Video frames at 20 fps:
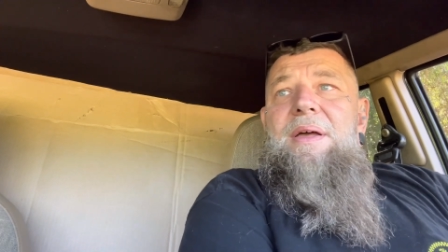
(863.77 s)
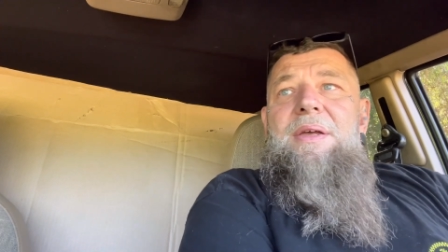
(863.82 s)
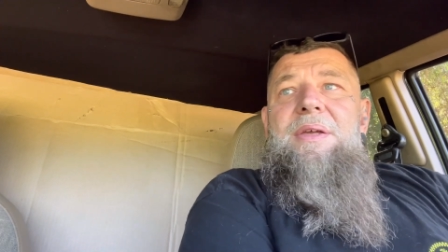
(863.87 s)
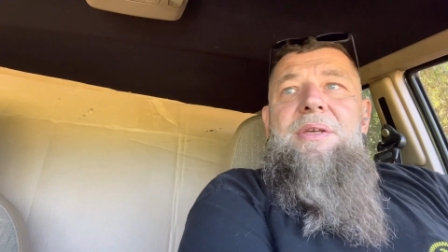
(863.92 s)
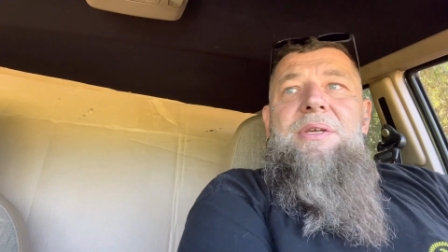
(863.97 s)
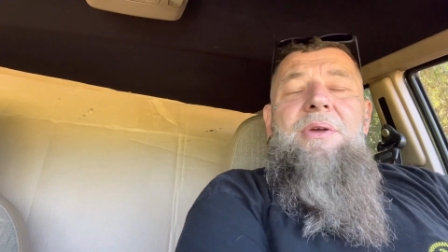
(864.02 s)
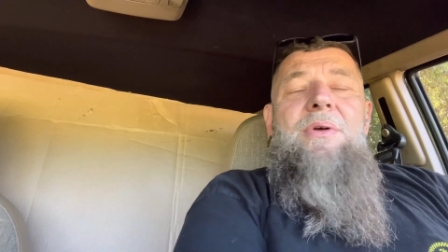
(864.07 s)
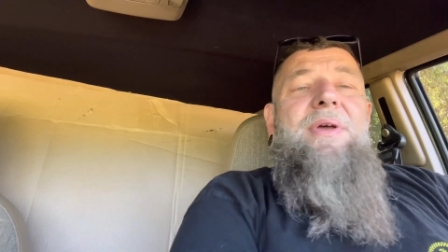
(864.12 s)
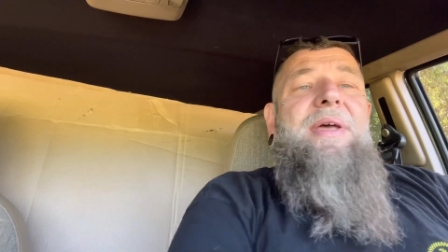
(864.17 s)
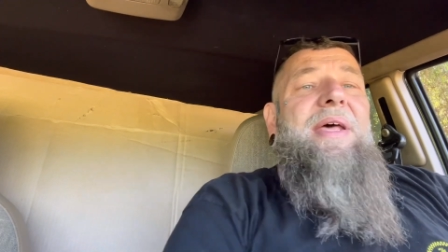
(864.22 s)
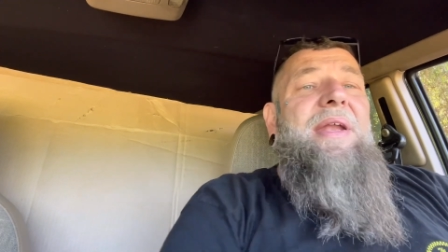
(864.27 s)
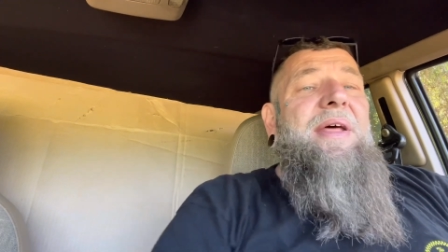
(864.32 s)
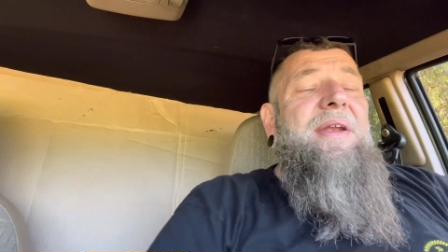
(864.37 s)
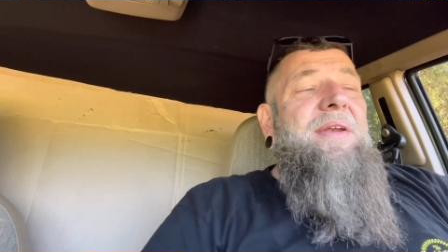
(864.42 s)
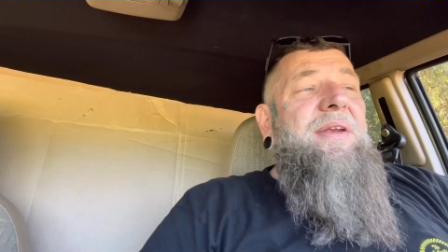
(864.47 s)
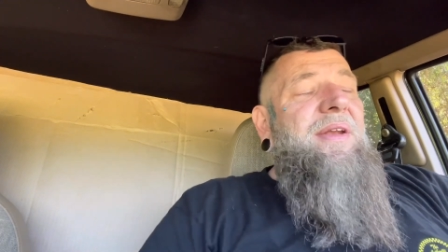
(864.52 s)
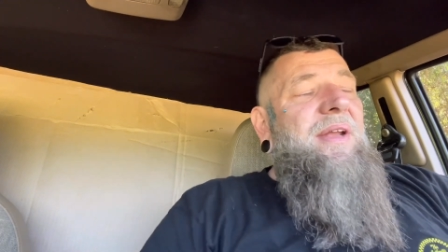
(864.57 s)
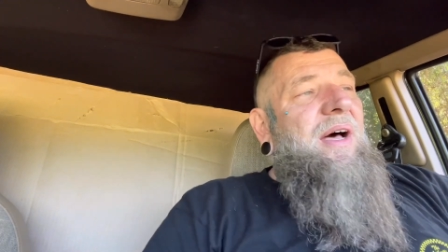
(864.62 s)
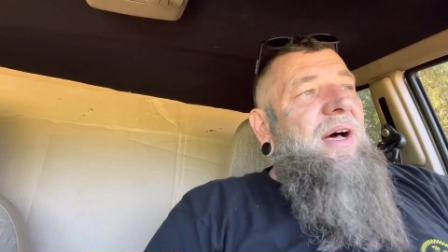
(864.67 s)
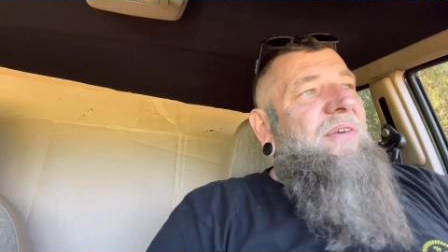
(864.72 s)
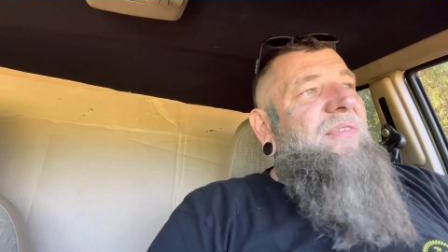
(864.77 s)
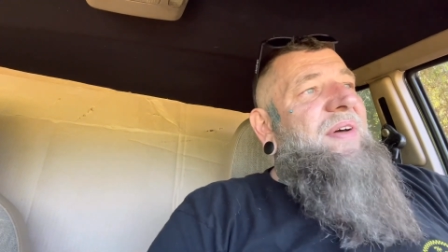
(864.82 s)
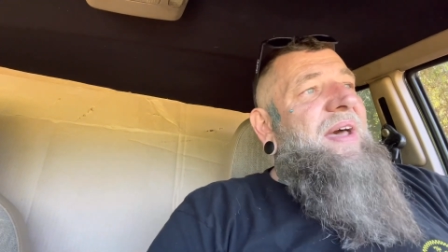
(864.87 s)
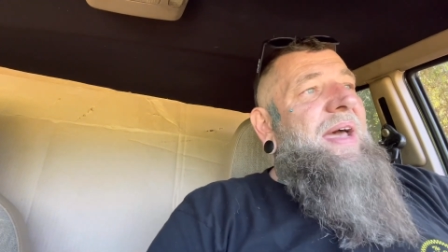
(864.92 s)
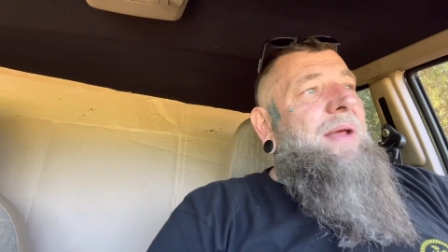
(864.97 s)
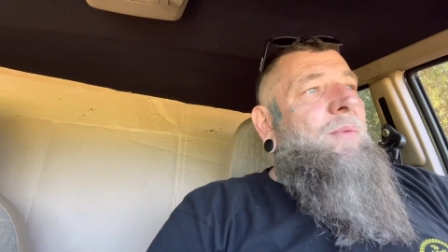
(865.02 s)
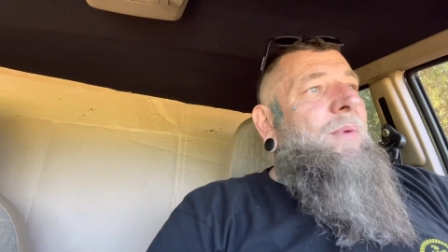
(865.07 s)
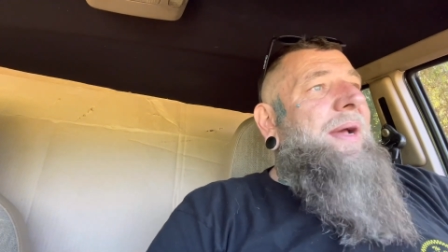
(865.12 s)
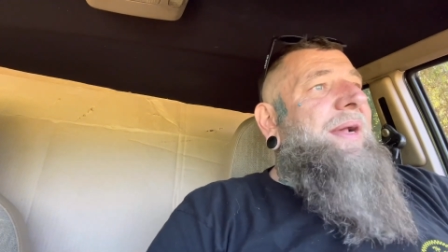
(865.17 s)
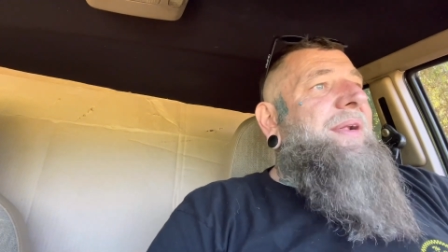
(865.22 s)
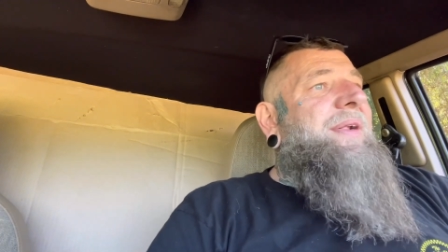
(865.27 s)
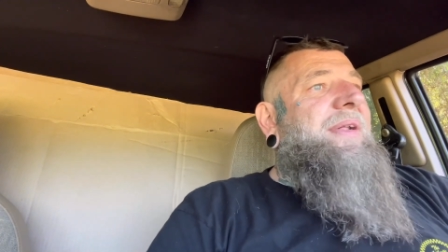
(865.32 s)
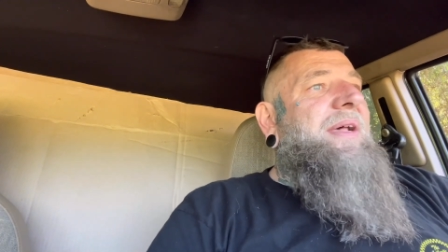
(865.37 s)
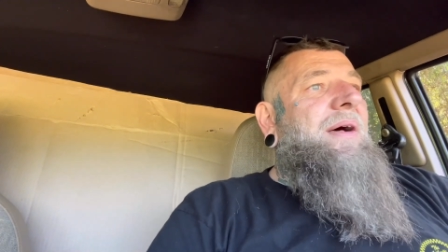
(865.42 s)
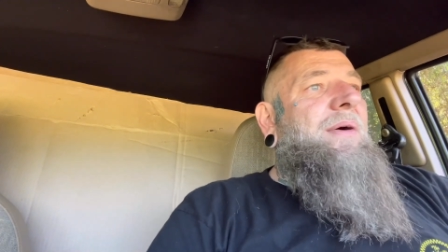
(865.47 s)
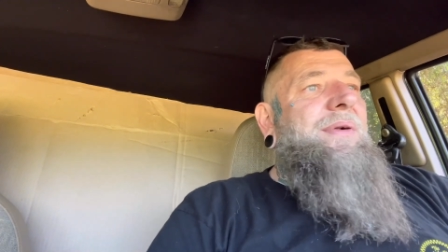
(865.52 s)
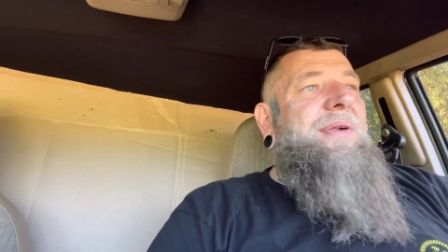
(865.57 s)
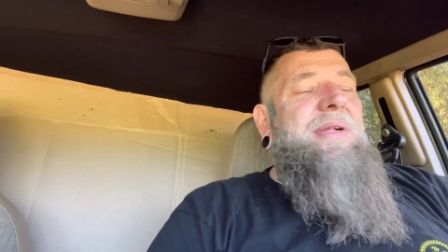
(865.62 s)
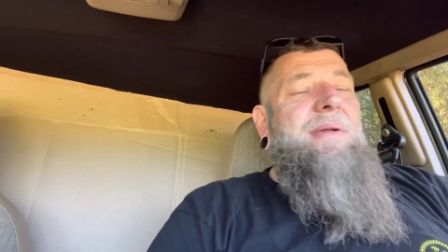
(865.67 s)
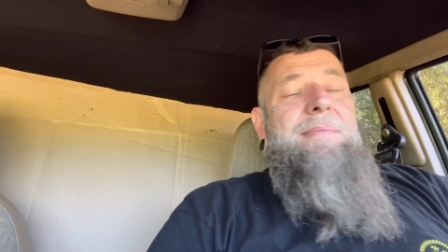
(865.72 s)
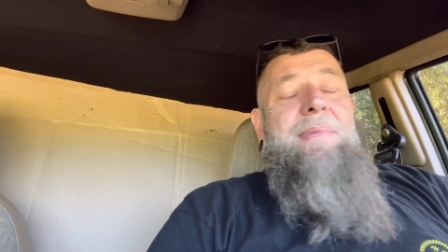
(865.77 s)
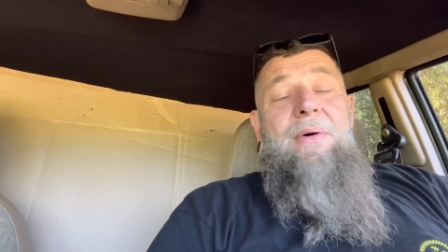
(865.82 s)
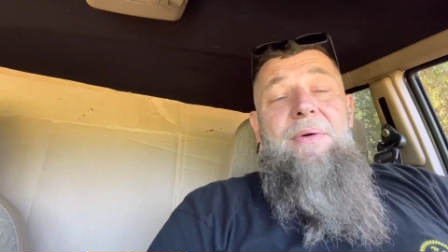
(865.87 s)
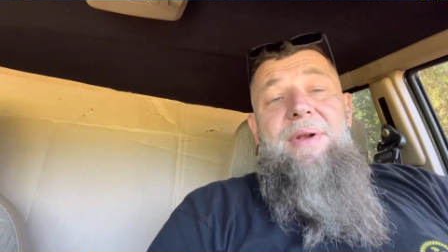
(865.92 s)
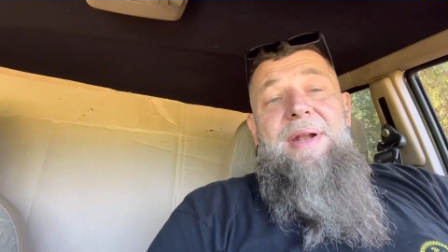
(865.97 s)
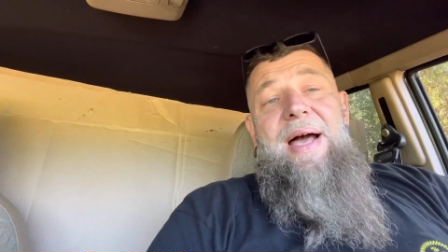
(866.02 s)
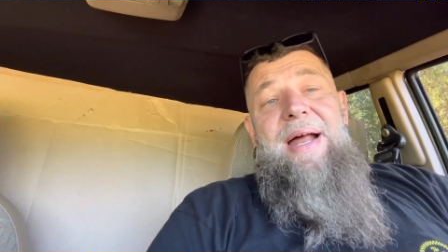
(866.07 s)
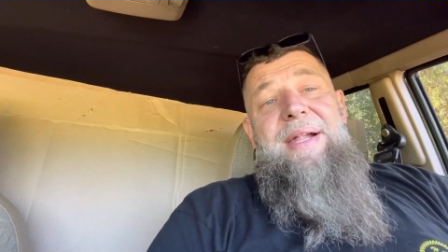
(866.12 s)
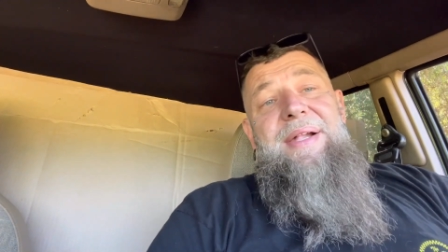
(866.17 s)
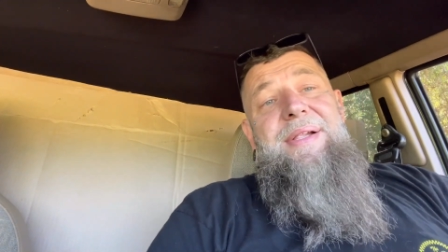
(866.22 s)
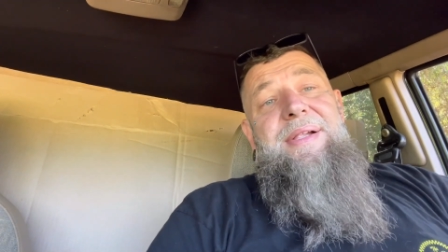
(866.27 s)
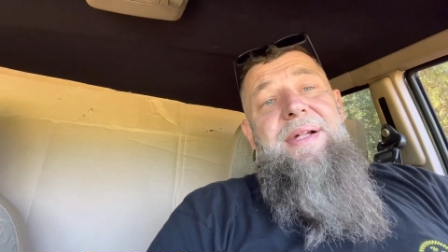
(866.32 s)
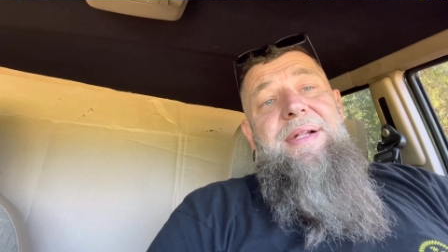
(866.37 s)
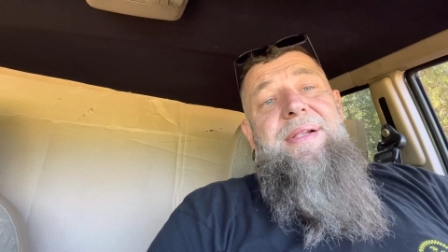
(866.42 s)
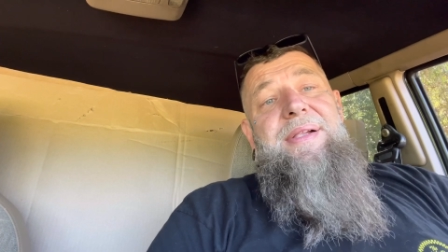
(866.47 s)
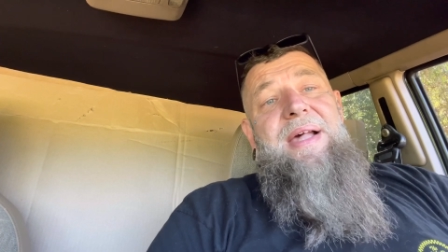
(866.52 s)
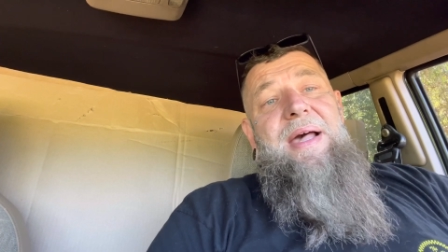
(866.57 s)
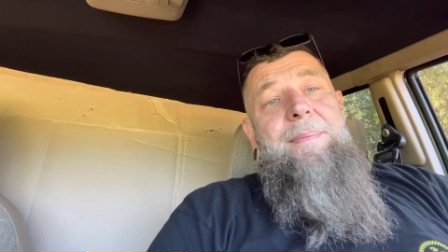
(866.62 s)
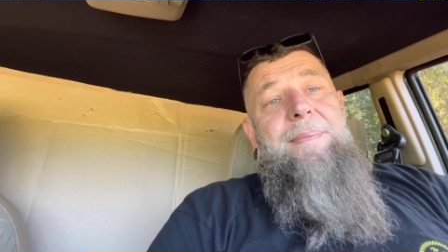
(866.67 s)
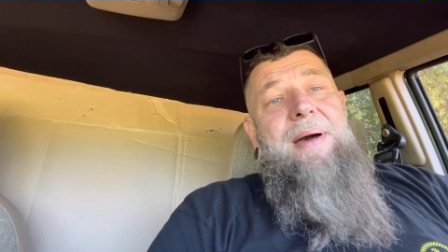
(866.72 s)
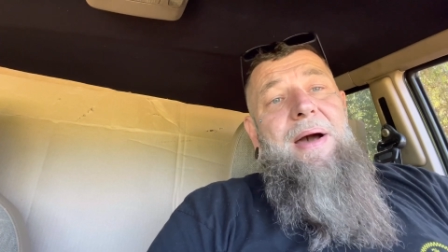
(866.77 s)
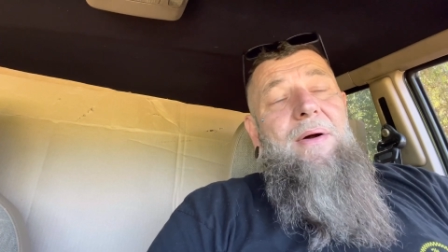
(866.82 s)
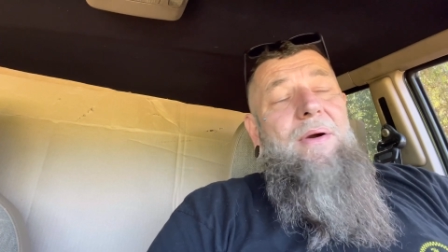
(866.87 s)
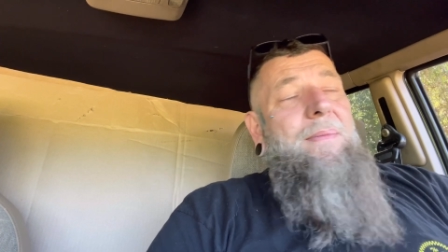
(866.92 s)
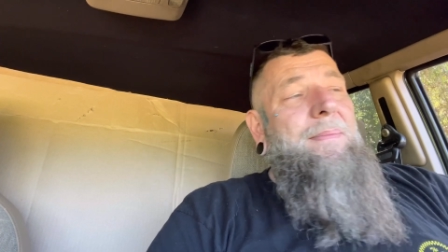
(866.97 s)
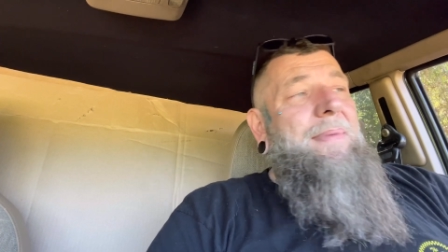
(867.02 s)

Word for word: You get enough Headway cells to build a 96 amp hour